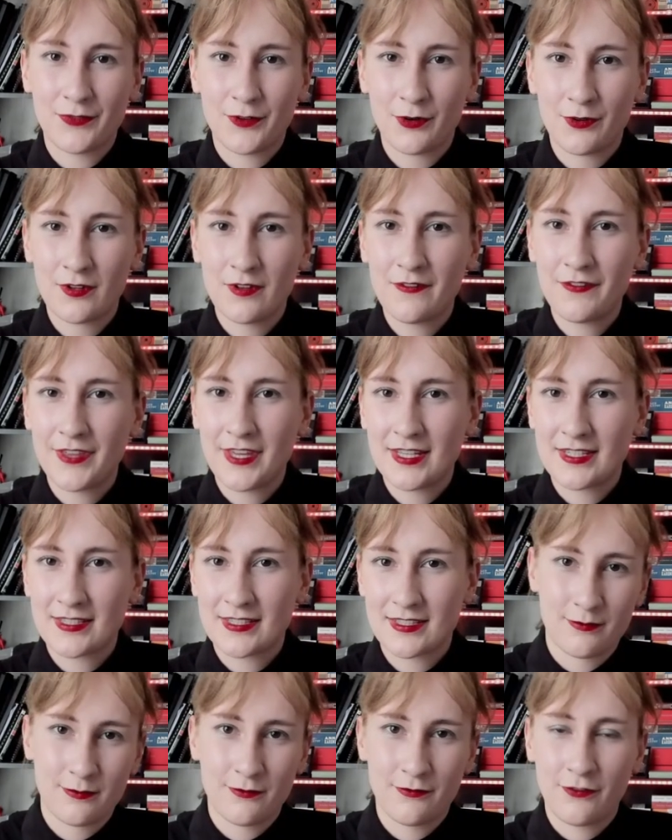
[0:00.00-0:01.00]
all of
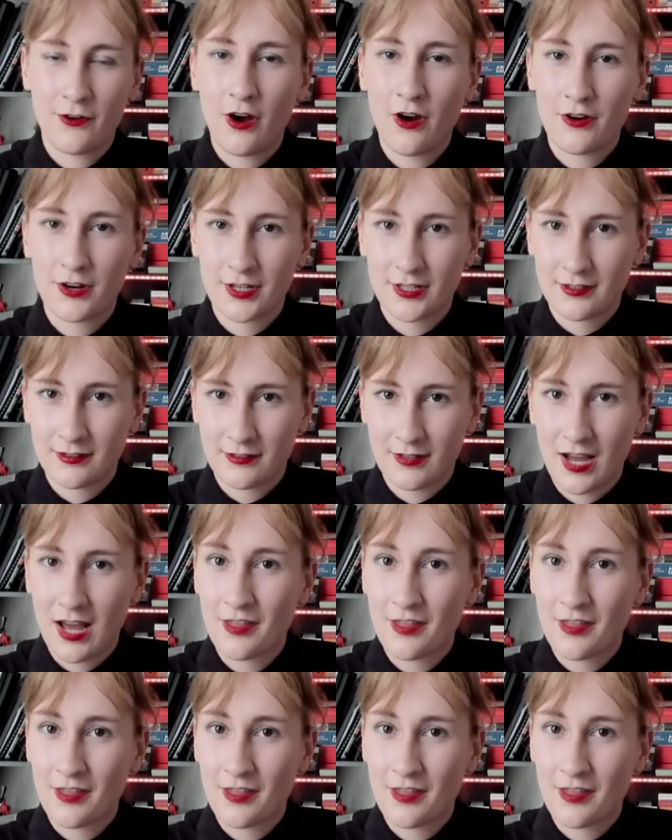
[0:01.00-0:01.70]
these foreign